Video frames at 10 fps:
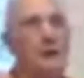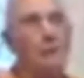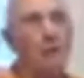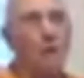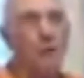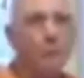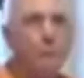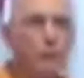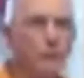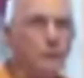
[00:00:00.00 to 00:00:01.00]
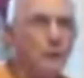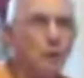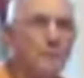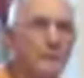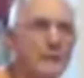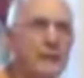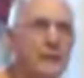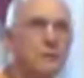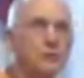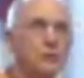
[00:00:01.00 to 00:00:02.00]
of all the beautiful women that
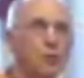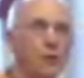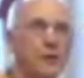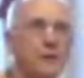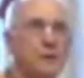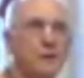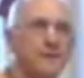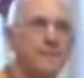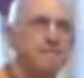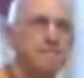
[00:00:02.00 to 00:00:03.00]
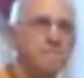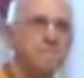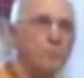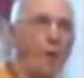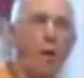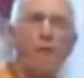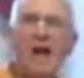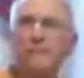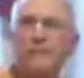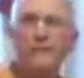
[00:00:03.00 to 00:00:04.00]
he enjoyed. All
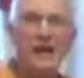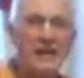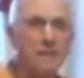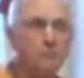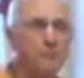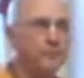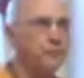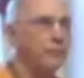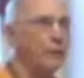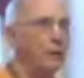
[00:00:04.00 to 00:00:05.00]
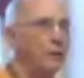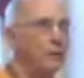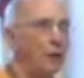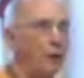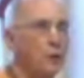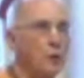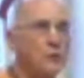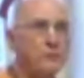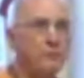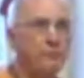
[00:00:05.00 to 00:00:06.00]
that fame. All
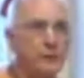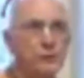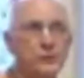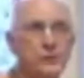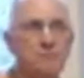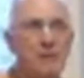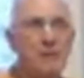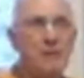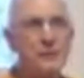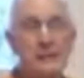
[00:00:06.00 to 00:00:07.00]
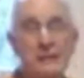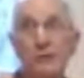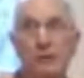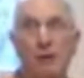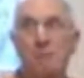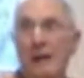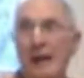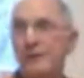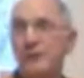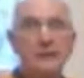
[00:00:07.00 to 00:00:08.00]
those pictures in magazines and on
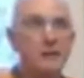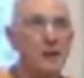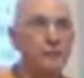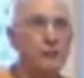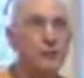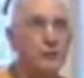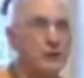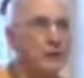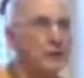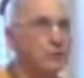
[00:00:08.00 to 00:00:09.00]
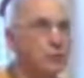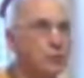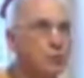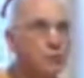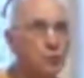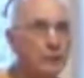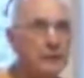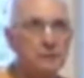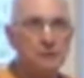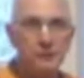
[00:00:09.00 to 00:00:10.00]
magazine covers and in
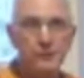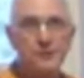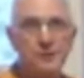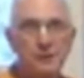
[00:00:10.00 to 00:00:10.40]
newsreels.